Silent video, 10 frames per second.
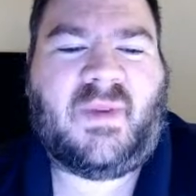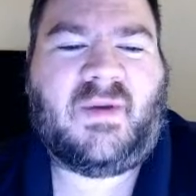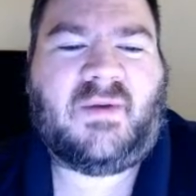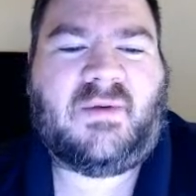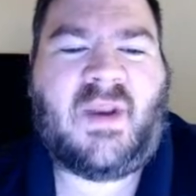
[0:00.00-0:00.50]

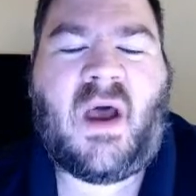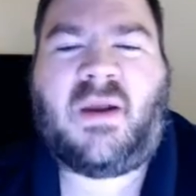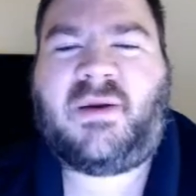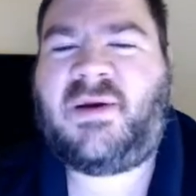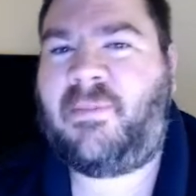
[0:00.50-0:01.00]

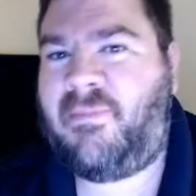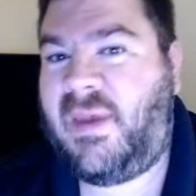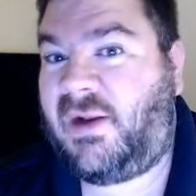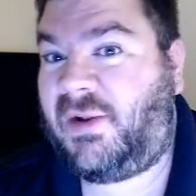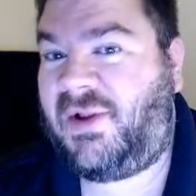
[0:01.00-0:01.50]

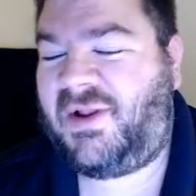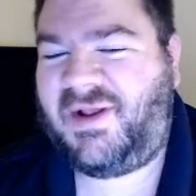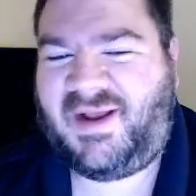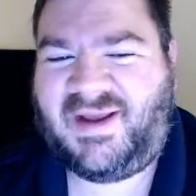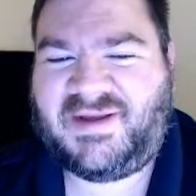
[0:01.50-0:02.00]
non-committal,
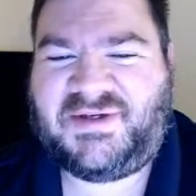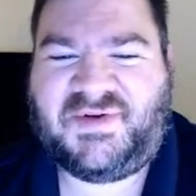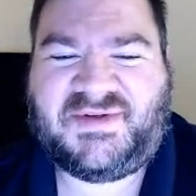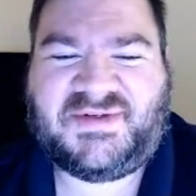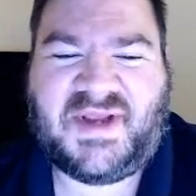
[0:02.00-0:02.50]
I guess you
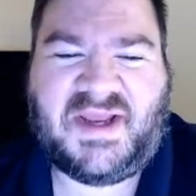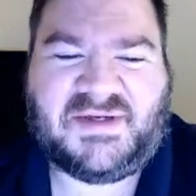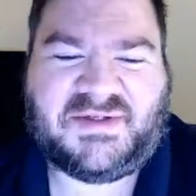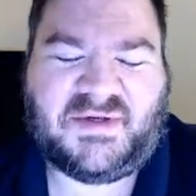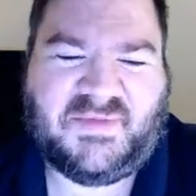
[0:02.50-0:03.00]
could say,
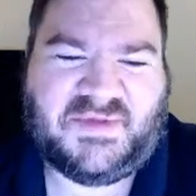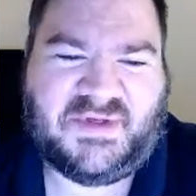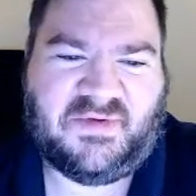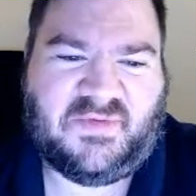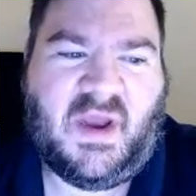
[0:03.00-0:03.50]
in terms
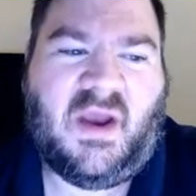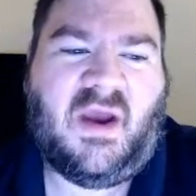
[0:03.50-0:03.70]
of